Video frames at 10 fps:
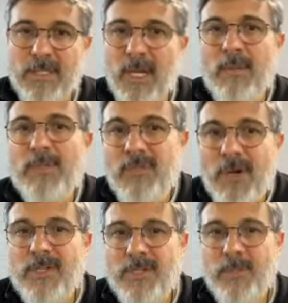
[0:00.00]
That was
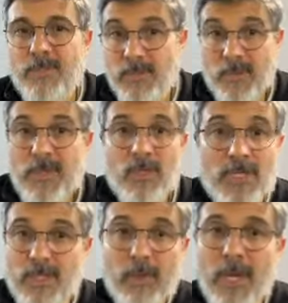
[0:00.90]
very sweet. So I
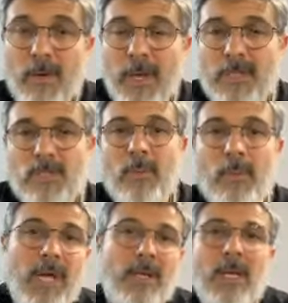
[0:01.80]
said, okay, great. So I
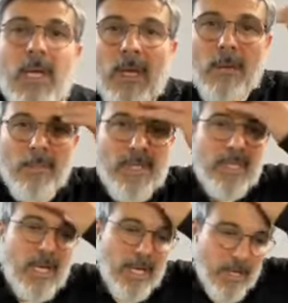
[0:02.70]
went, picked
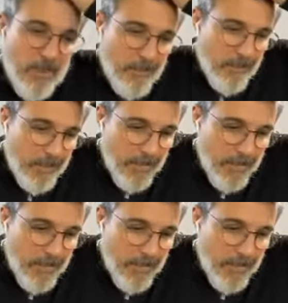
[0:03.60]
the guy up.